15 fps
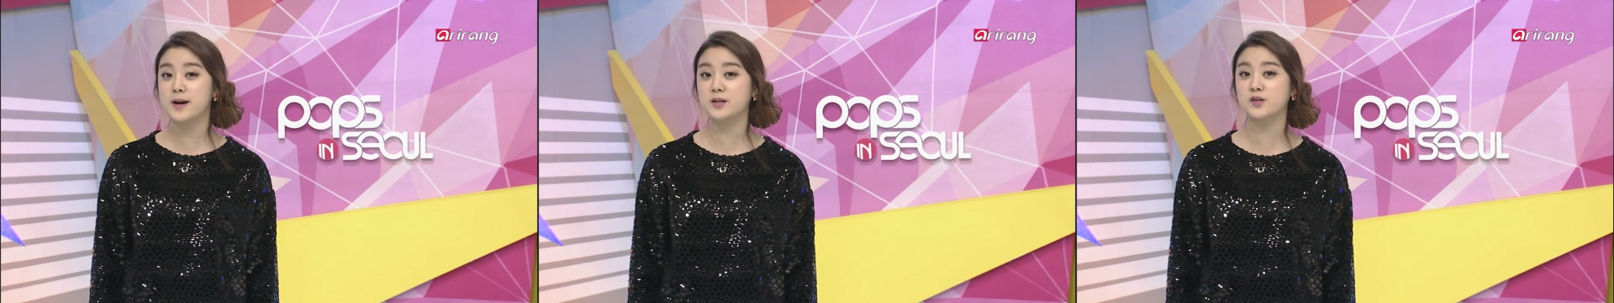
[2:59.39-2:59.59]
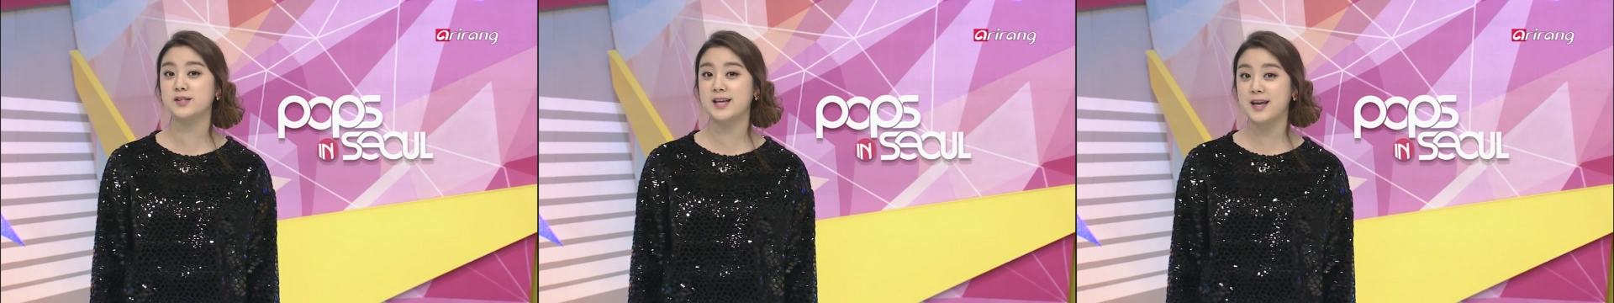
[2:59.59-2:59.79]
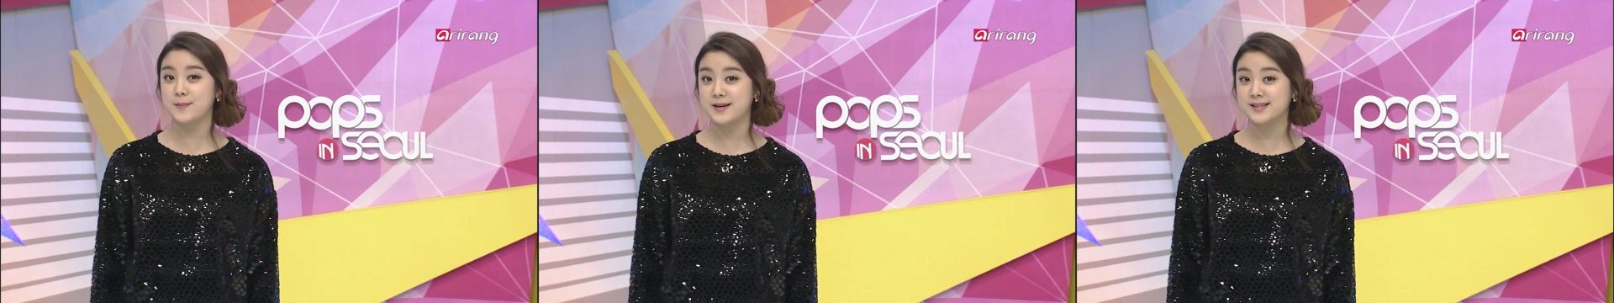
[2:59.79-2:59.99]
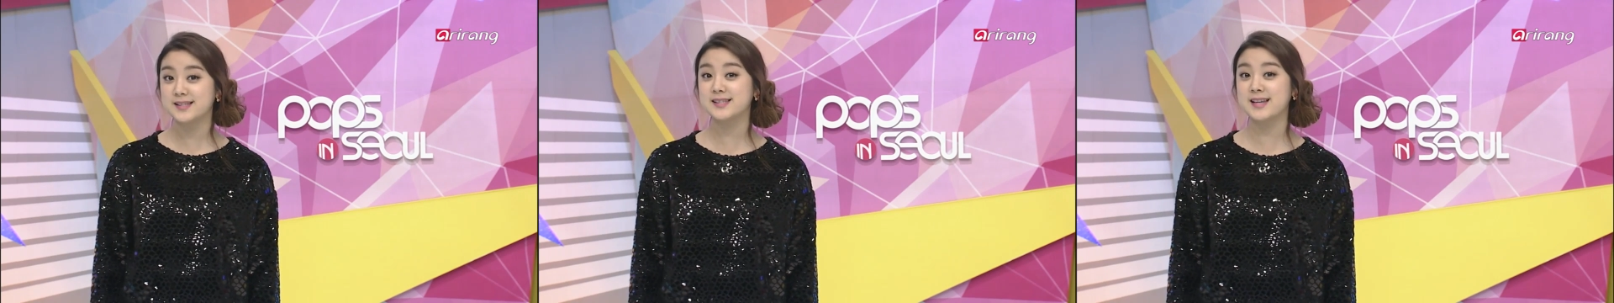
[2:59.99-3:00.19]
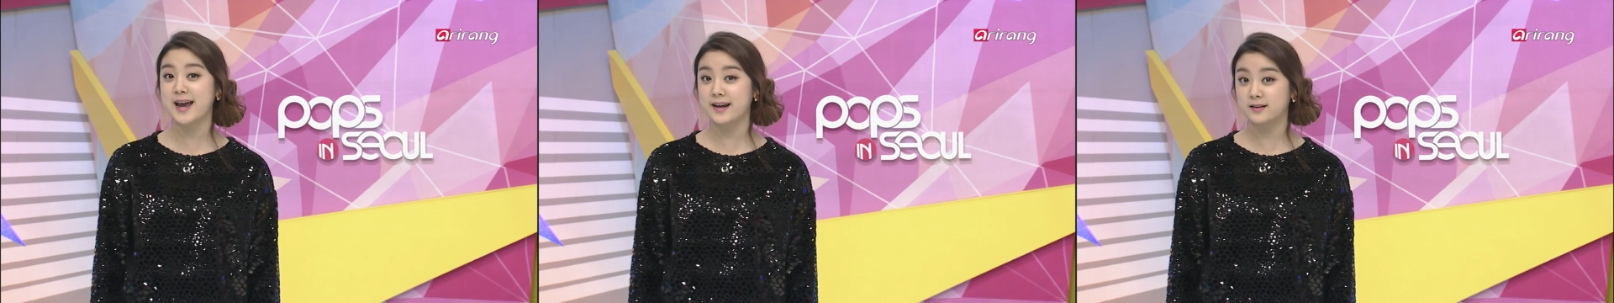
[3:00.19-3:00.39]
Entertainment
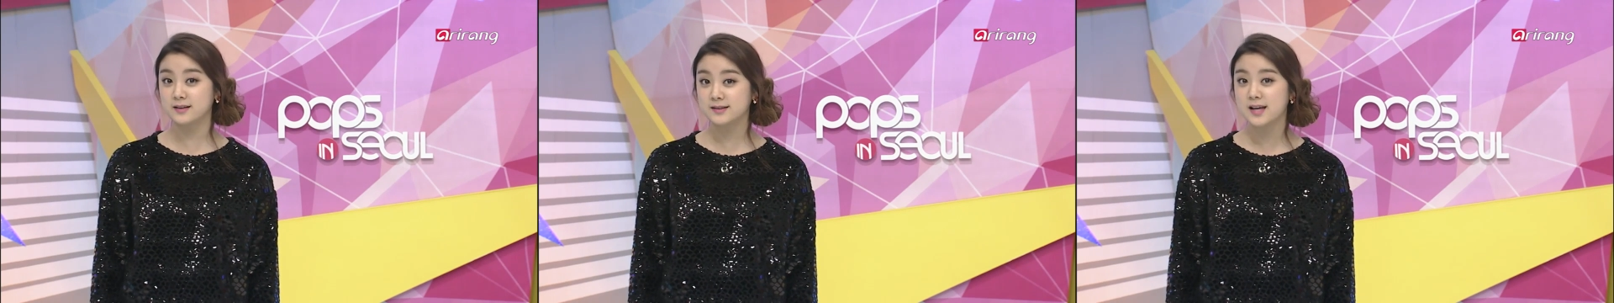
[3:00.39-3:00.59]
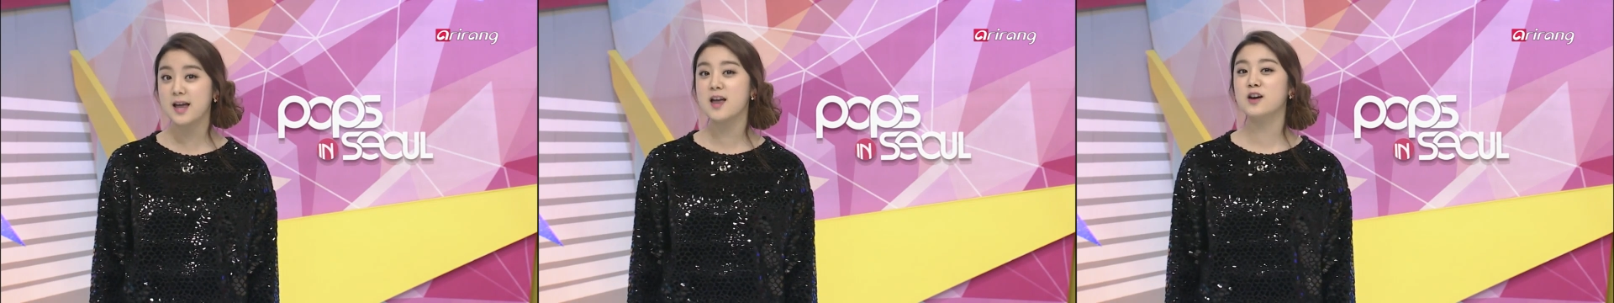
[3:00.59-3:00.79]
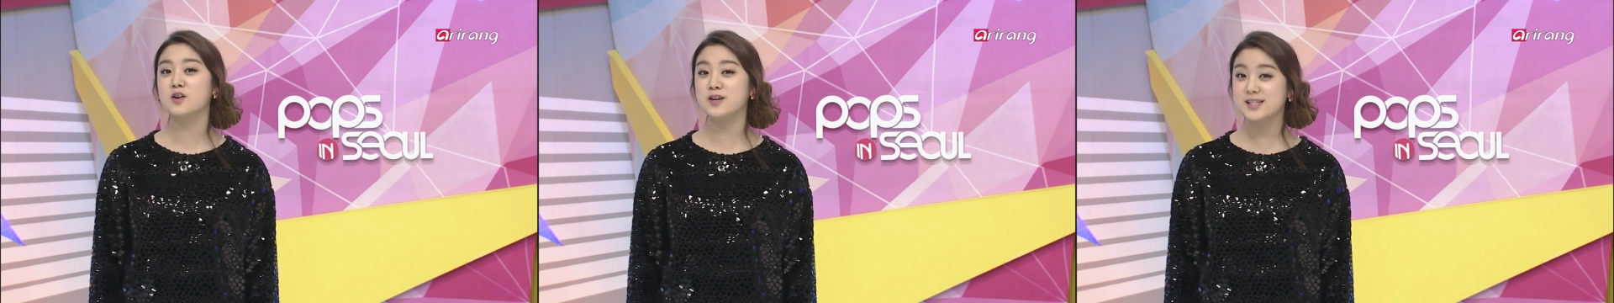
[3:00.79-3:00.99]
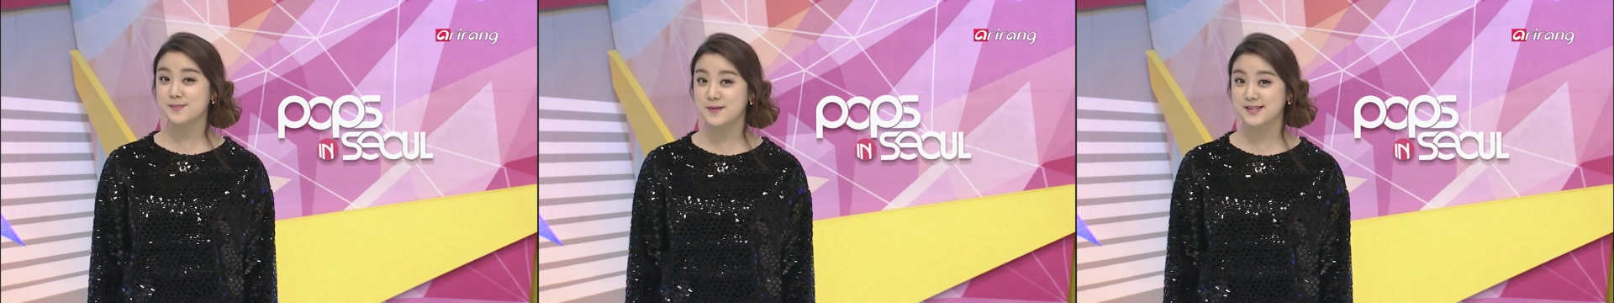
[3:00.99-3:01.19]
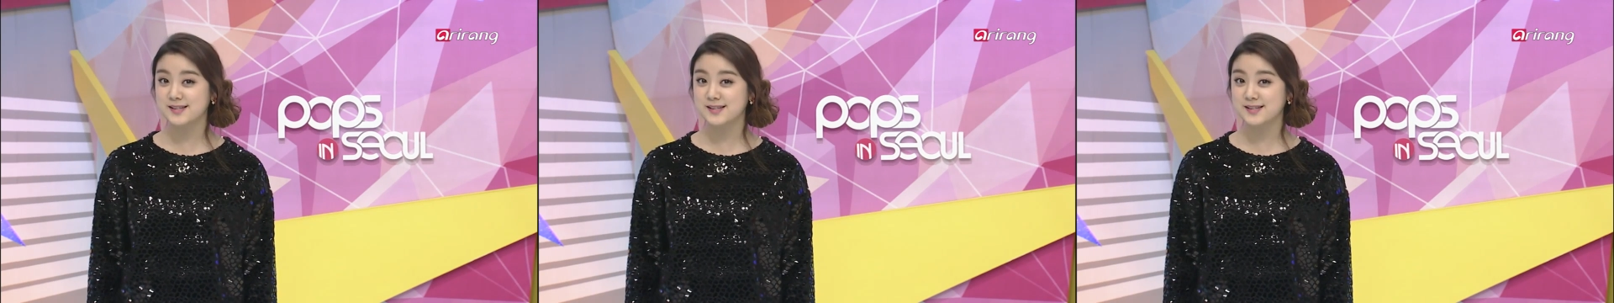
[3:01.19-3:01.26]
titled Christmas